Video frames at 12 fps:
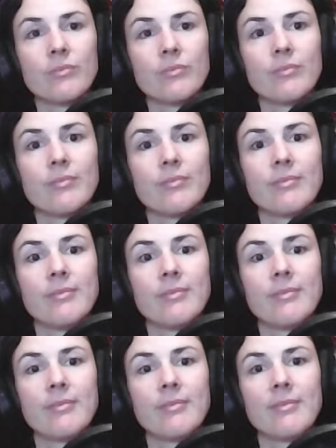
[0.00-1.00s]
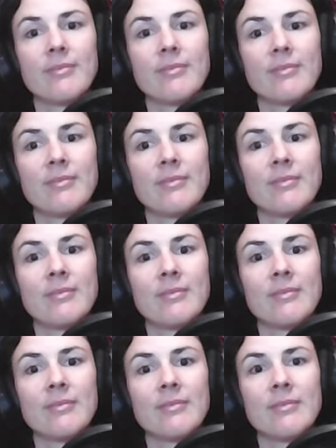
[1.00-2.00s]

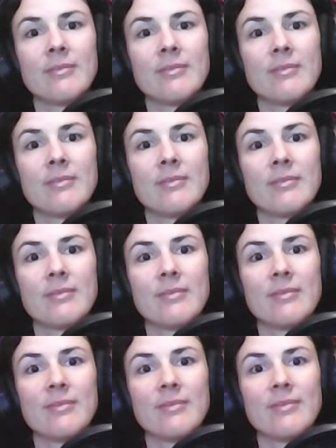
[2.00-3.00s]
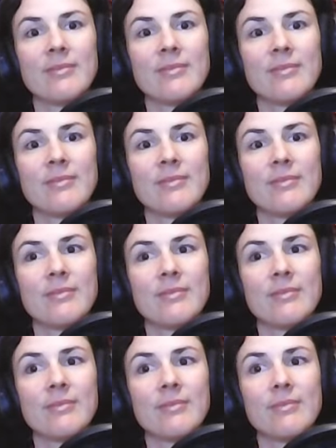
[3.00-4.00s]

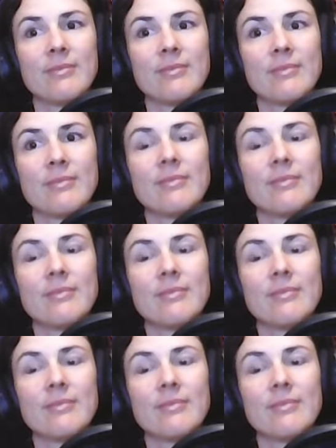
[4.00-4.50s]
[no speech]